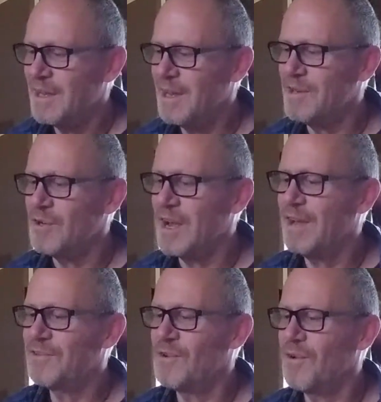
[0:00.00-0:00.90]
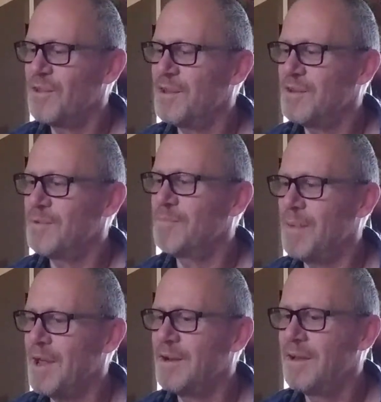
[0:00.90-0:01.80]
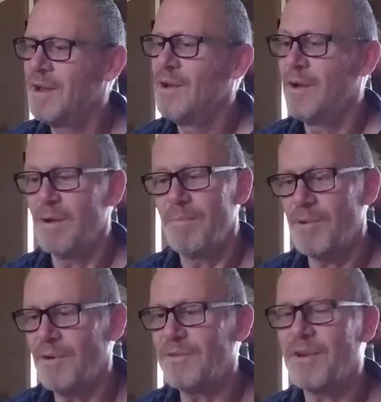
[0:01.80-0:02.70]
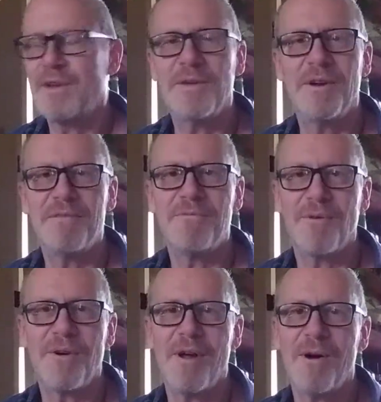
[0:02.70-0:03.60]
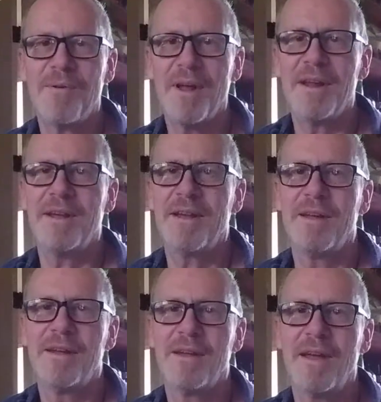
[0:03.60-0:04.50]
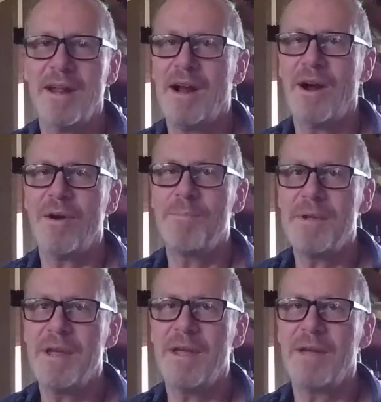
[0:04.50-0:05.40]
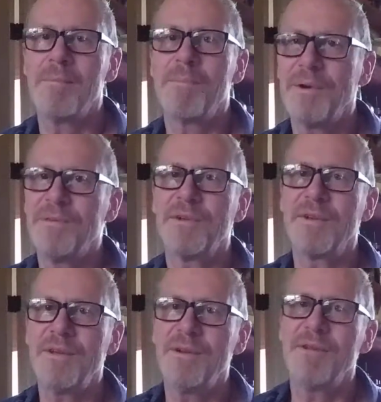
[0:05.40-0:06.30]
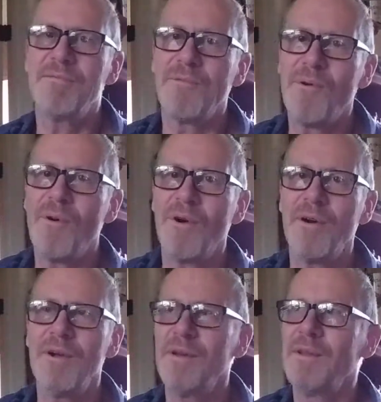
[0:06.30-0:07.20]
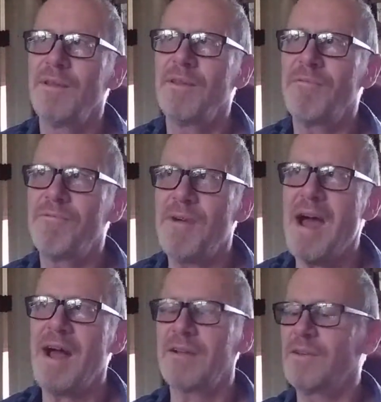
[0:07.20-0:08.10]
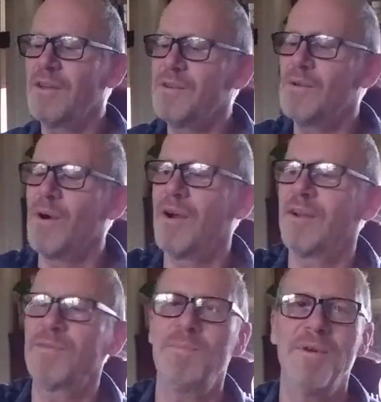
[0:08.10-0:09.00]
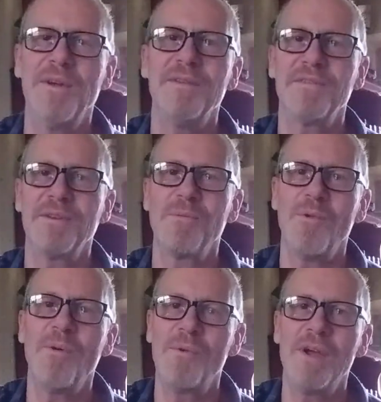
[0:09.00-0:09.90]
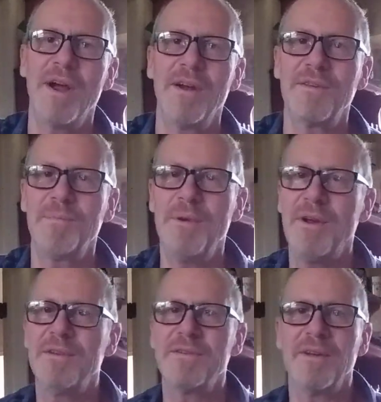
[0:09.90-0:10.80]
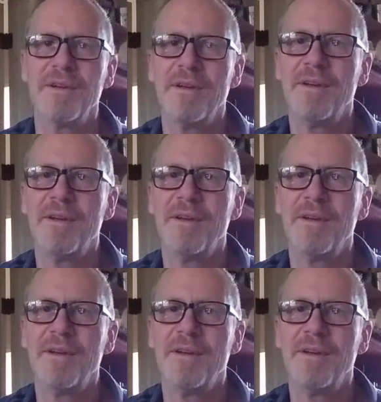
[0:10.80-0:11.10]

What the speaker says: you guys know that you've been persecuted for it already, and are being persecuted for the fact that you are experiencing what we are experiencing.